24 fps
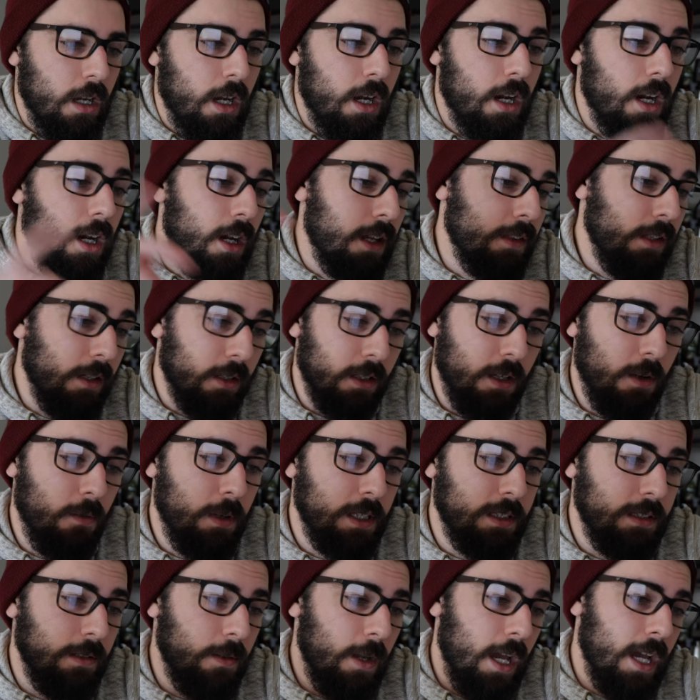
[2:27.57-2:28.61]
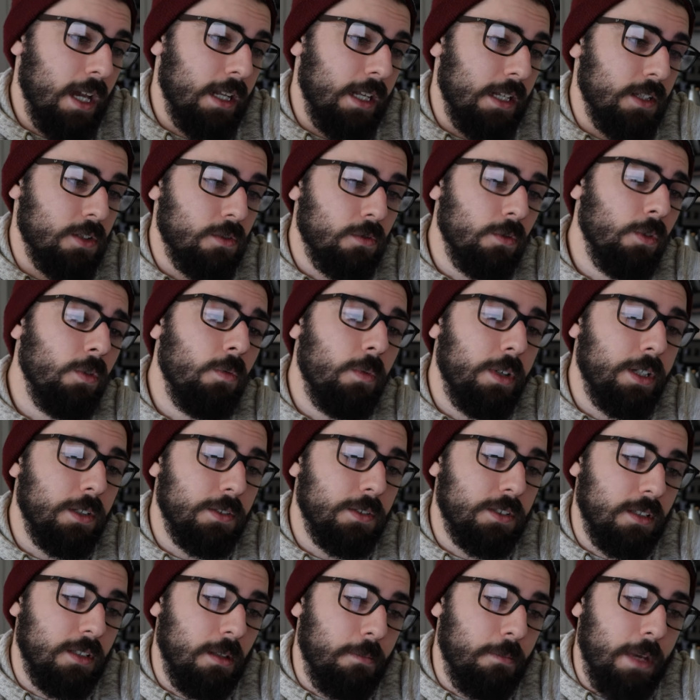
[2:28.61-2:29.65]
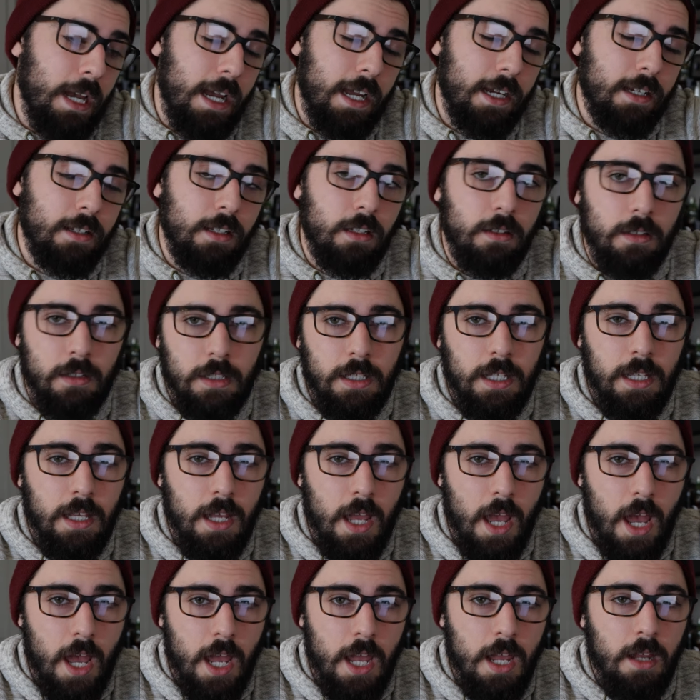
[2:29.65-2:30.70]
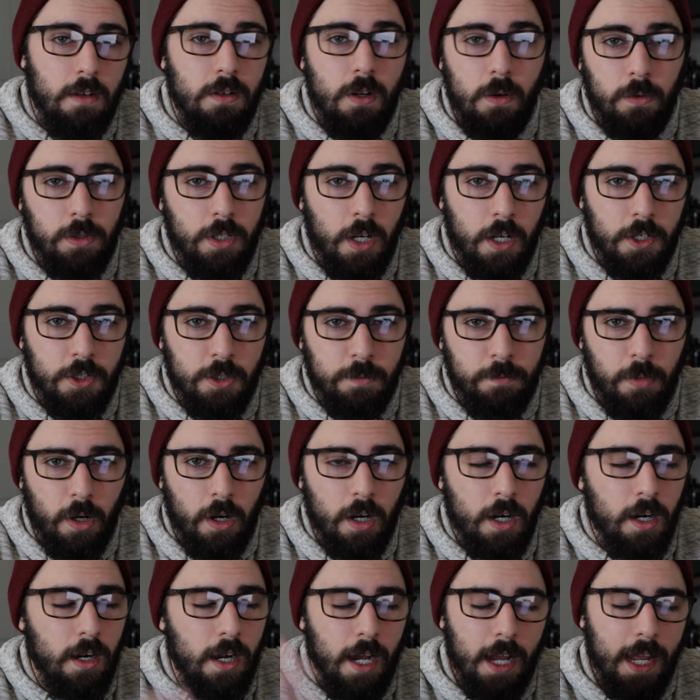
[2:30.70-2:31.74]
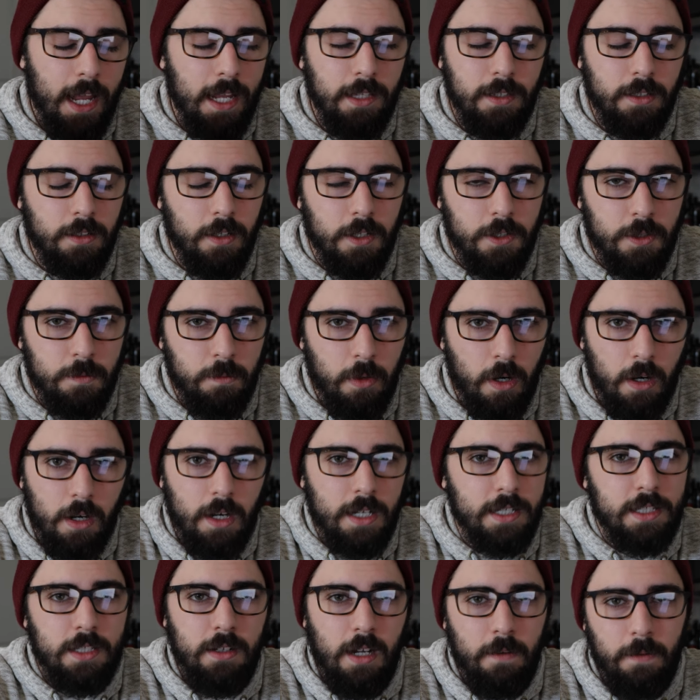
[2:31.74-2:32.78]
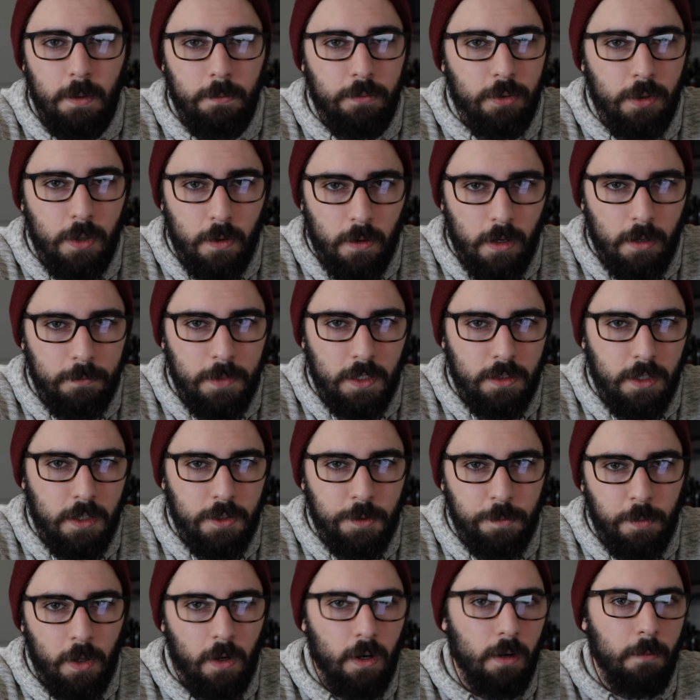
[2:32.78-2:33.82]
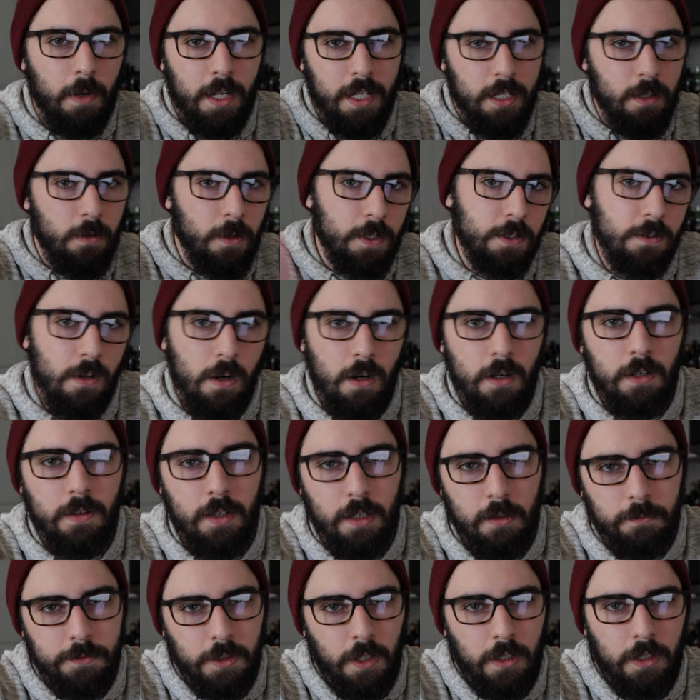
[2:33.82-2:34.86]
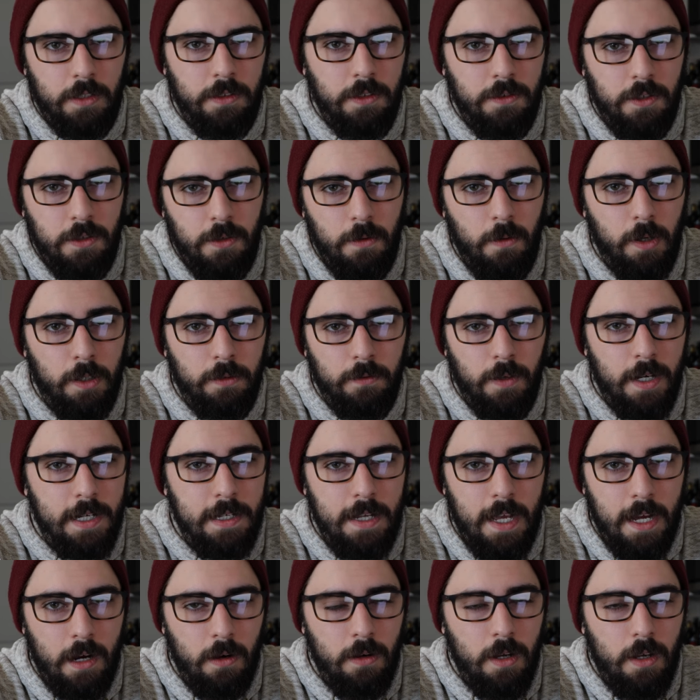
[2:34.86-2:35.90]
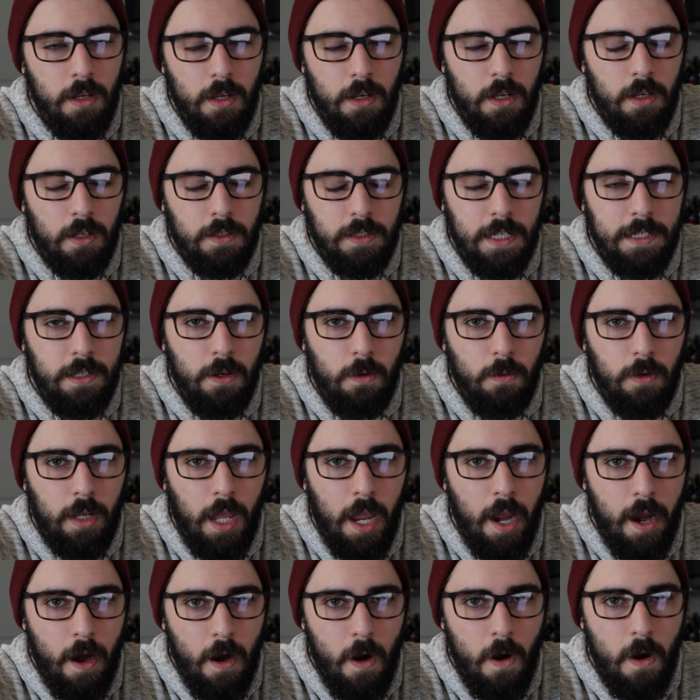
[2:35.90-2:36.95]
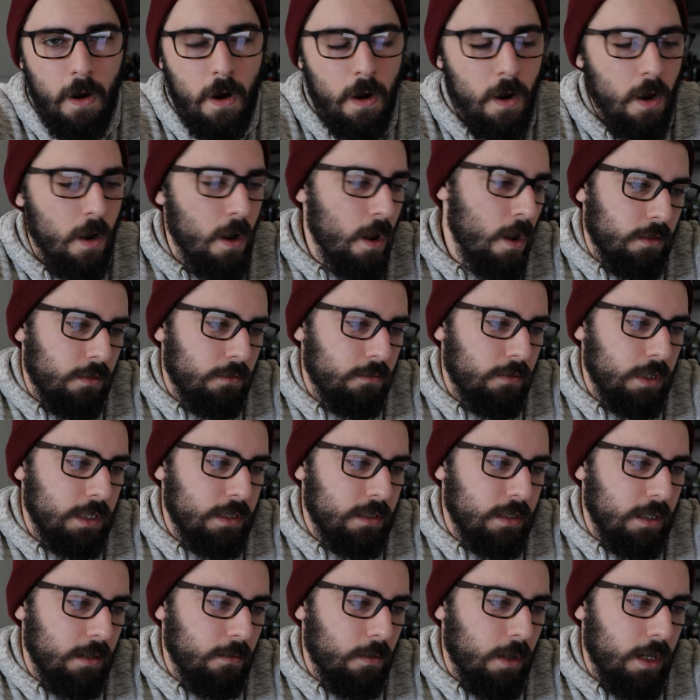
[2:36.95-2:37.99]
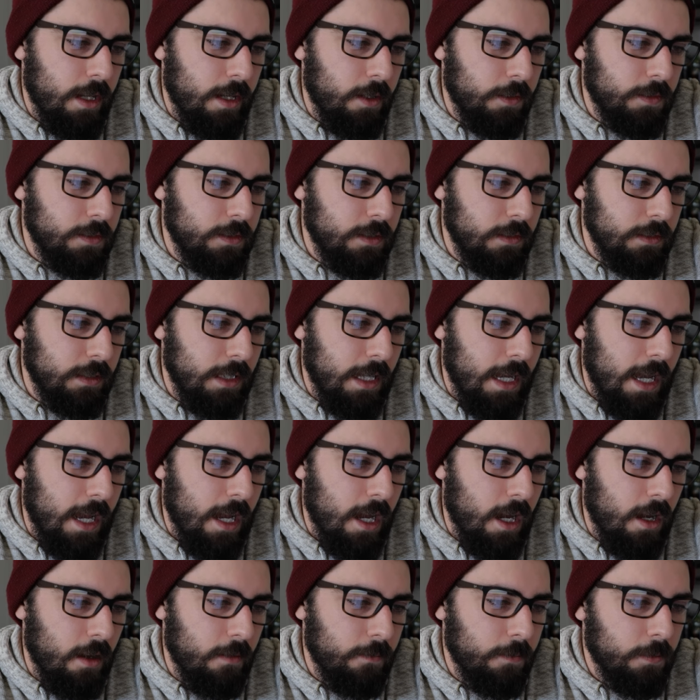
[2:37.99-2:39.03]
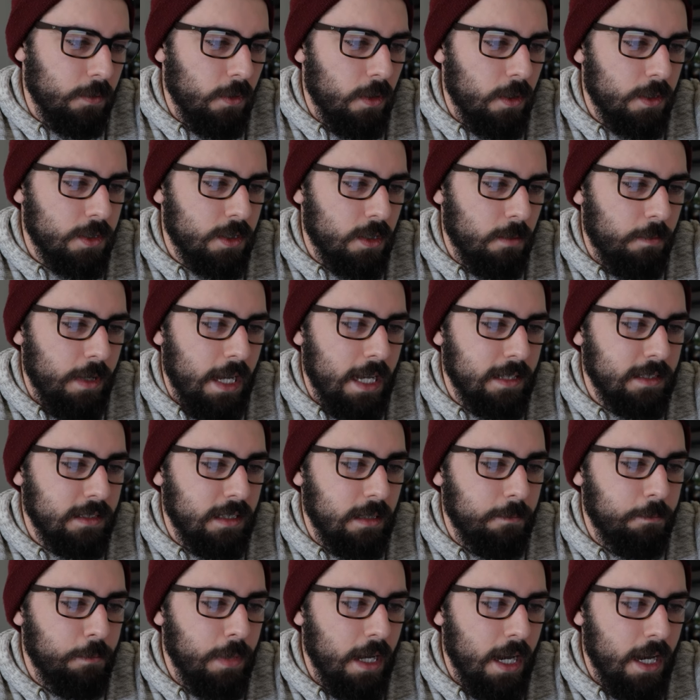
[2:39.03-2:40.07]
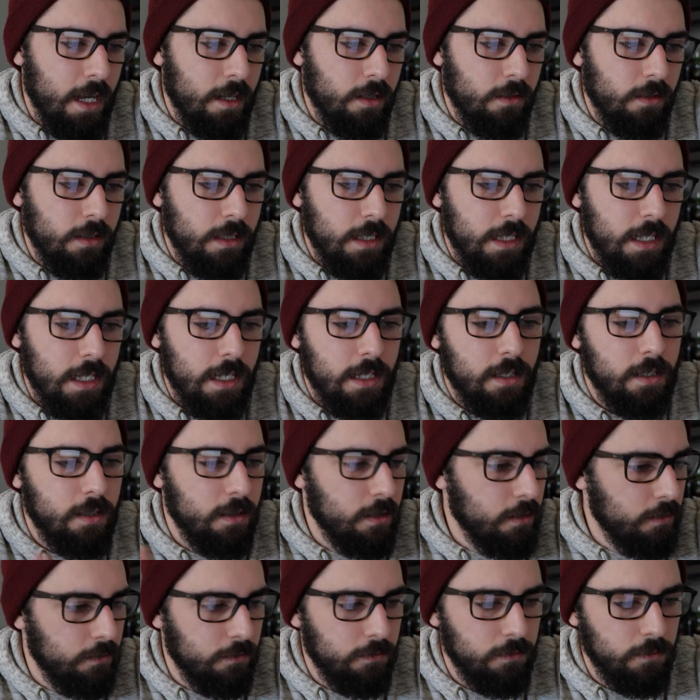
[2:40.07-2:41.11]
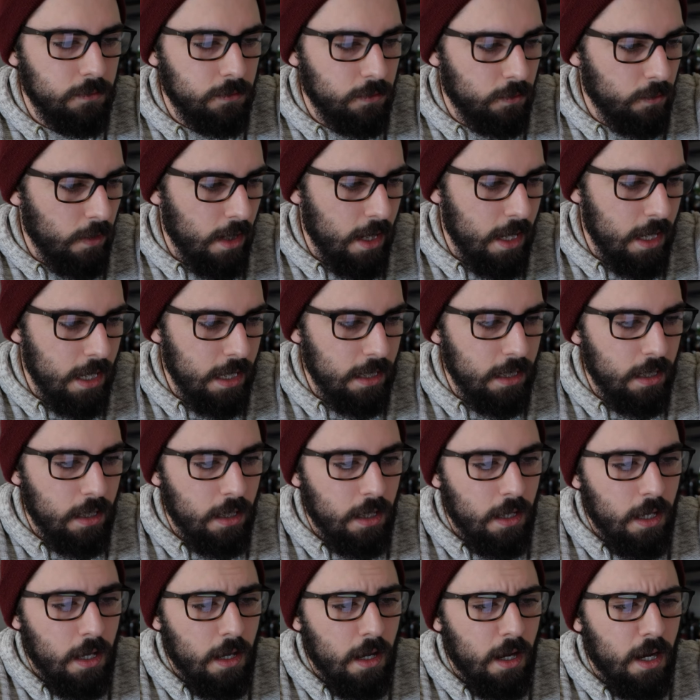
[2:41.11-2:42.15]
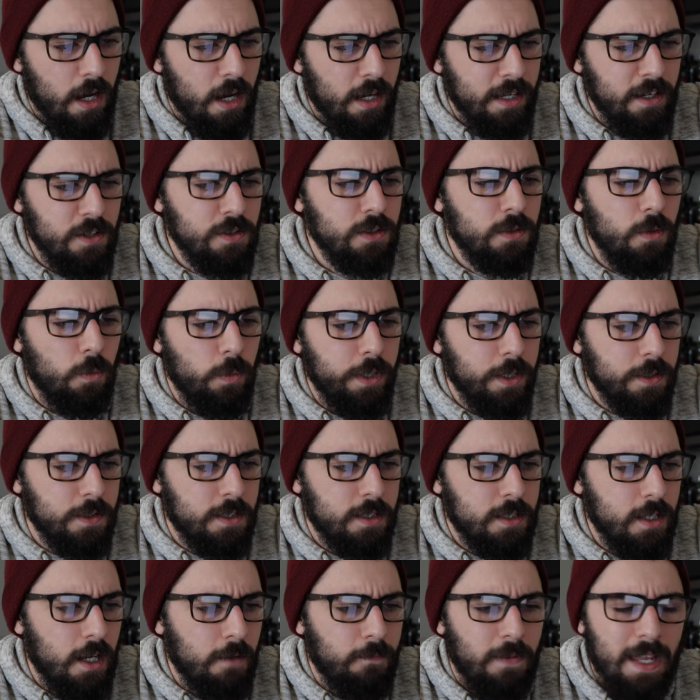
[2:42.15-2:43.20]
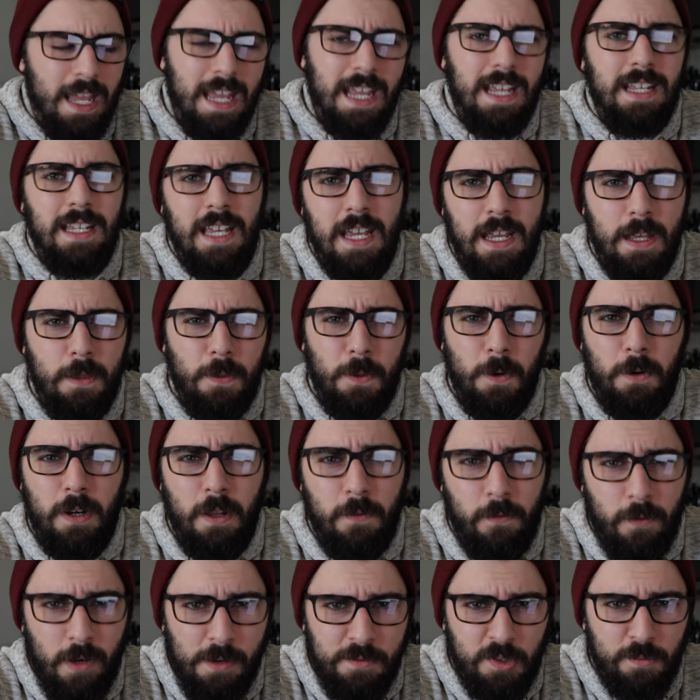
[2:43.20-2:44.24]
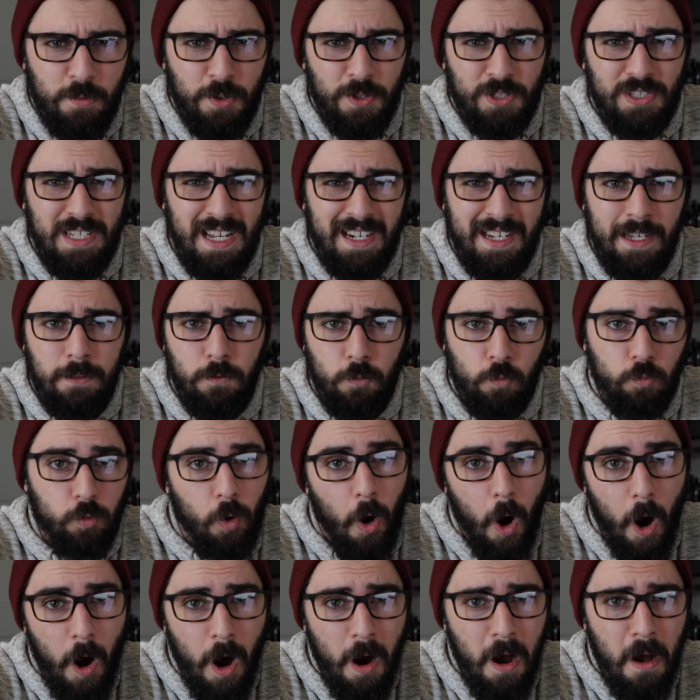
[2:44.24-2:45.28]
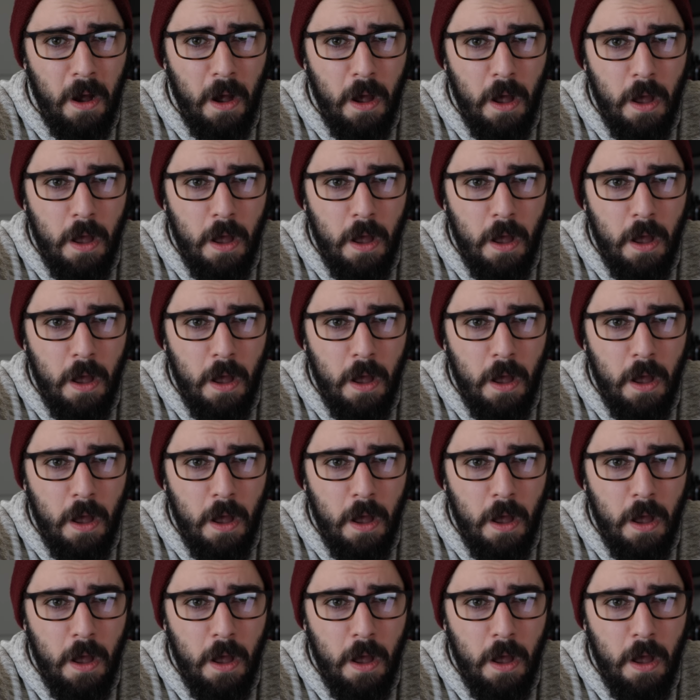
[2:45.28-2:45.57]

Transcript: They're going to add a scroll wheel to the back. Yay, no touch bar. I hate the touch bar. I still haven't programmed the touch bar on my EOS R that I'm talking to you on right now because I don't care. Let's see, what else does it have? Large capacity battery, great. Here's the weird stuff, 8K 30 frames per second RAW.